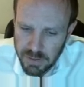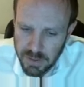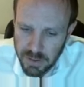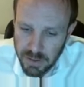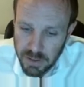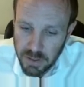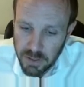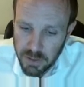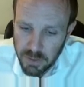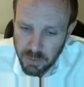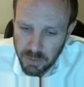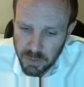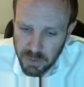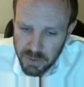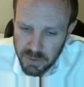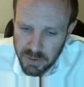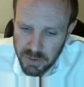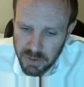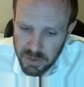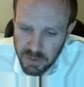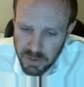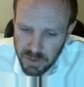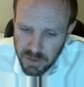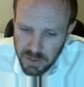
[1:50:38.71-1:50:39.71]
In other words,
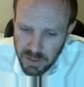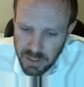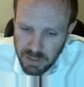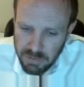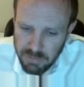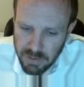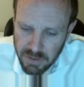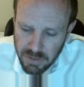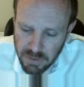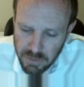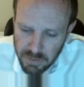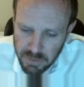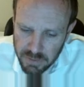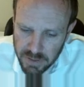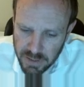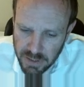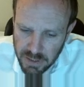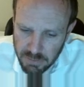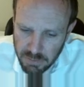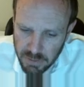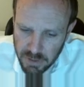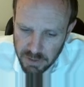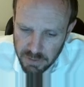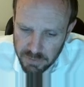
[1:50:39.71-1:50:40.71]
having a little
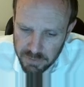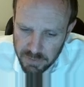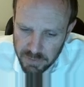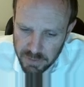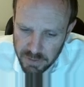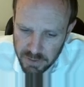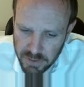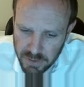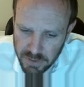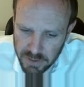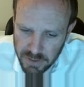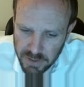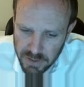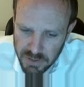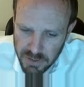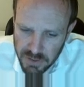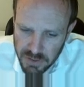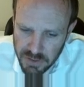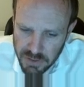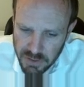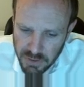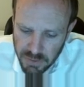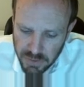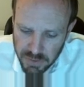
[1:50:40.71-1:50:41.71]
time off and just
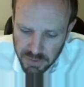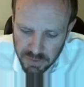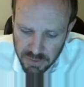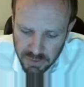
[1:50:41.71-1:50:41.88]
doing